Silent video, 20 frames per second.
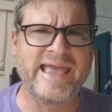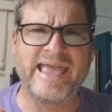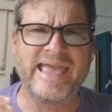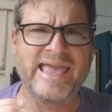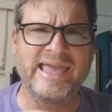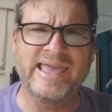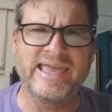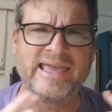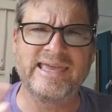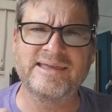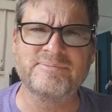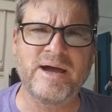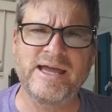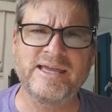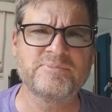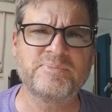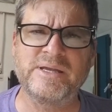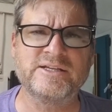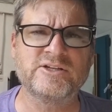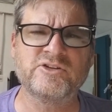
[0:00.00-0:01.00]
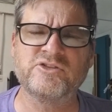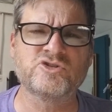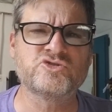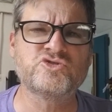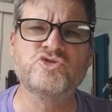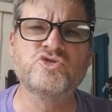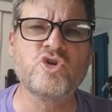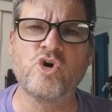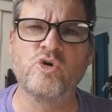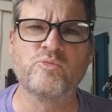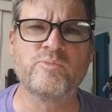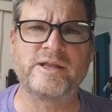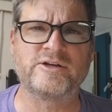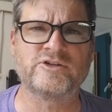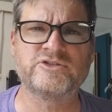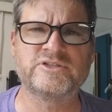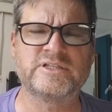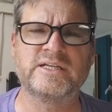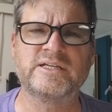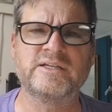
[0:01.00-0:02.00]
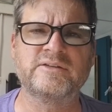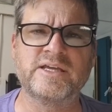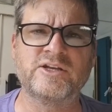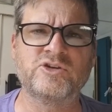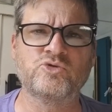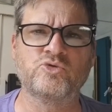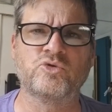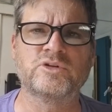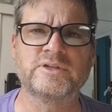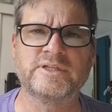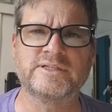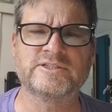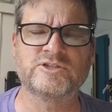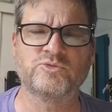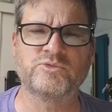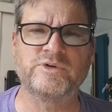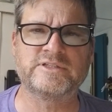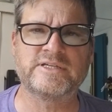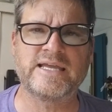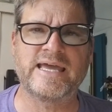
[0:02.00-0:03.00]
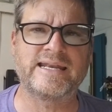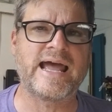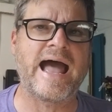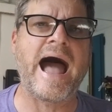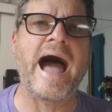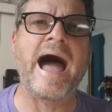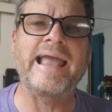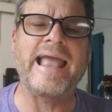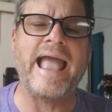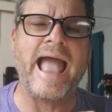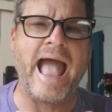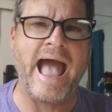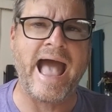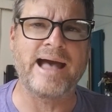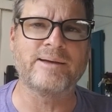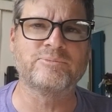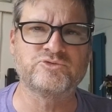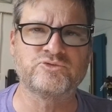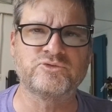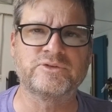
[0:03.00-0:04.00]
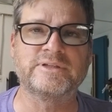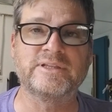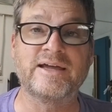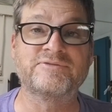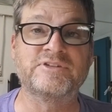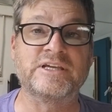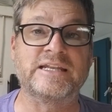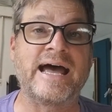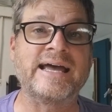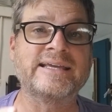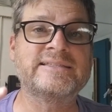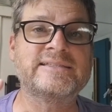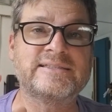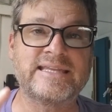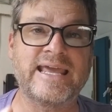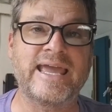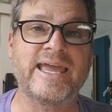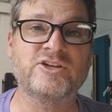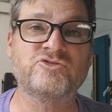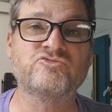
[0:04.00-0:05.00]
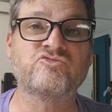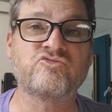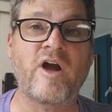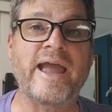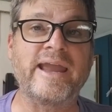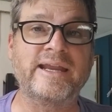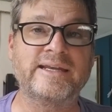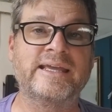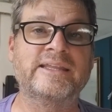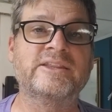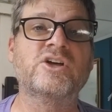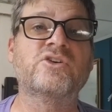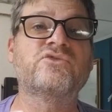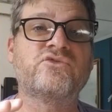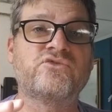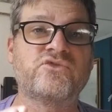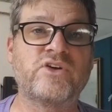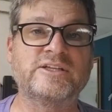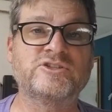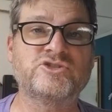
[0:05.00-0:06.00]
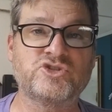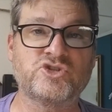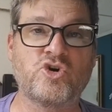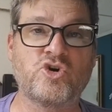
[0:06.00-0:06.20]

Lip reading: In my opinion, there's no better city than New Orleans, Louisiana. I absolutely loved it. I stayed right in the French